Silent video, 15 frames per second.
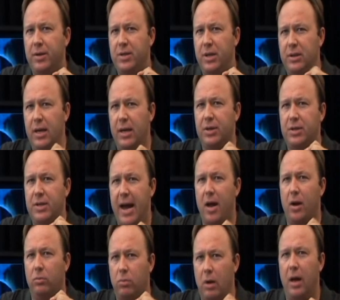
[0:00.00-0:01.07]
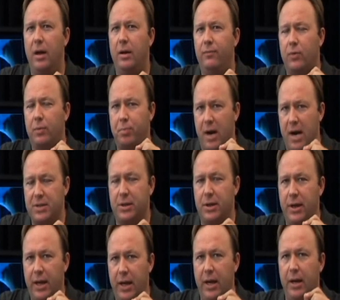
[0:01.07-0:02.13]
does he think his dad will run for
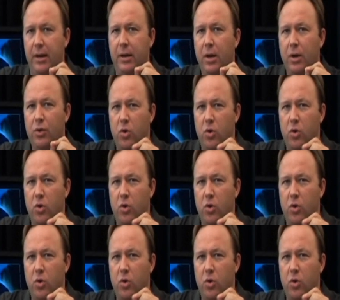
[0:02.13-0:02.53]
president in